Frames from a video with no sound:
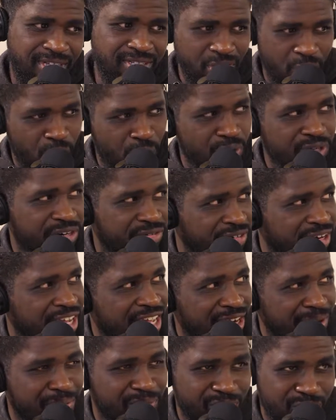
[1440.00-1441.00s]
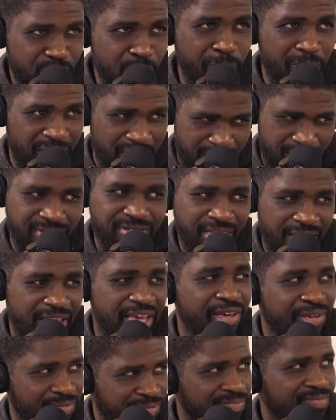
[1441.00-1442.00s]
a whole different animal. You probably
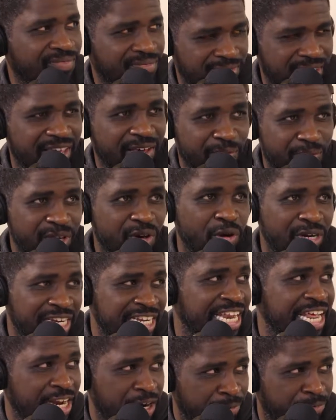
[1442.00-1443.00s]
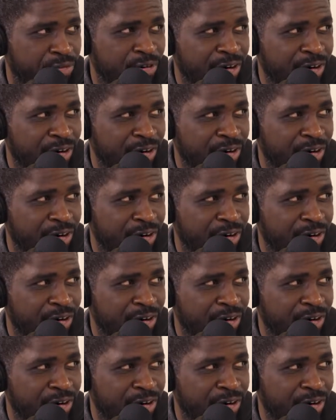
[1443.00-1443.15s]
we're gonna need that up front.